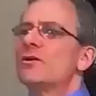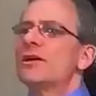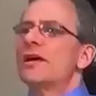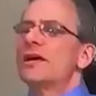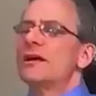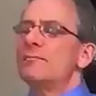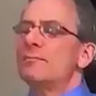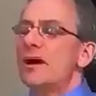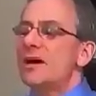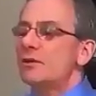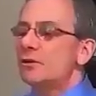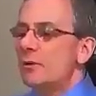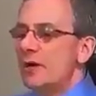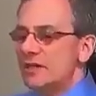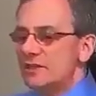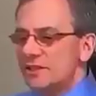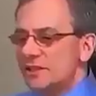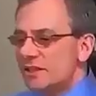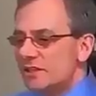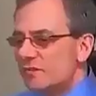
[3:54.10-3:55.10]
Okay, and by the
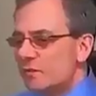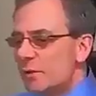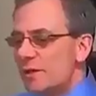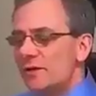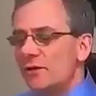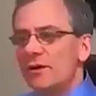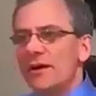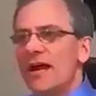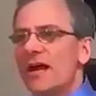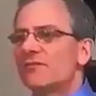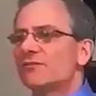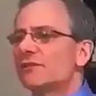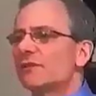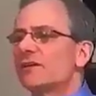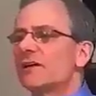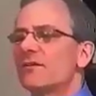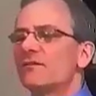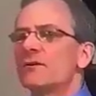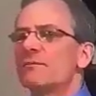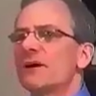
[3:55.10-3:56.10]
way, Steve, we don't have to
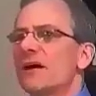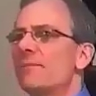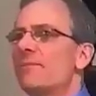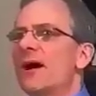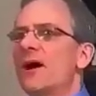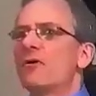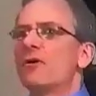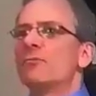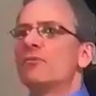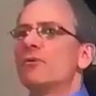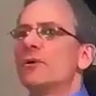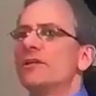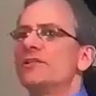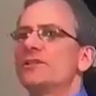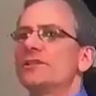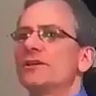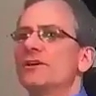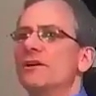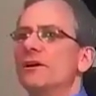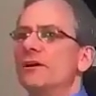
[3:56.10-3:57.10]
cover my
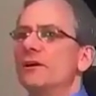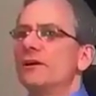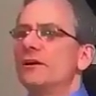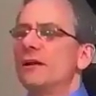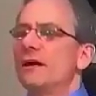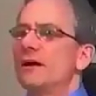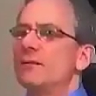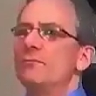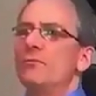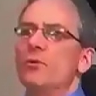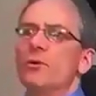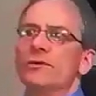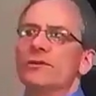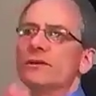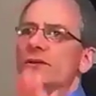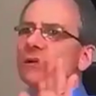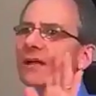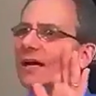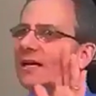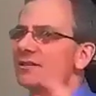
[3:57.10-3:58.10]
PowerPoints at all. I'm more
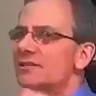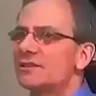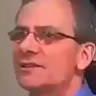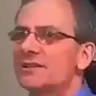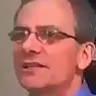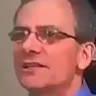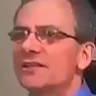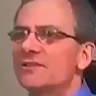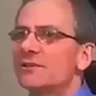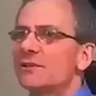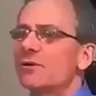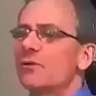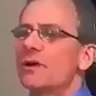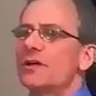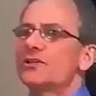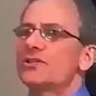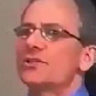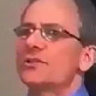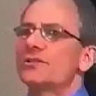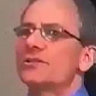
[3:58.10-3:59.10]
than glad just to answer
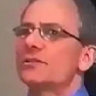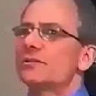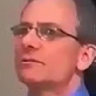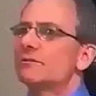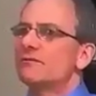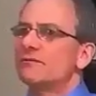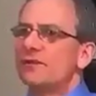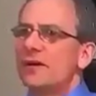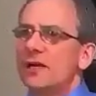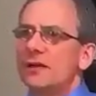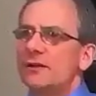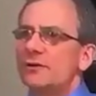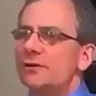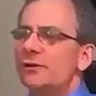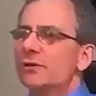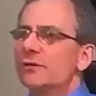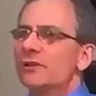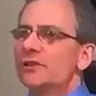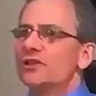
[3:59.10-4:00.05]
questions and follow your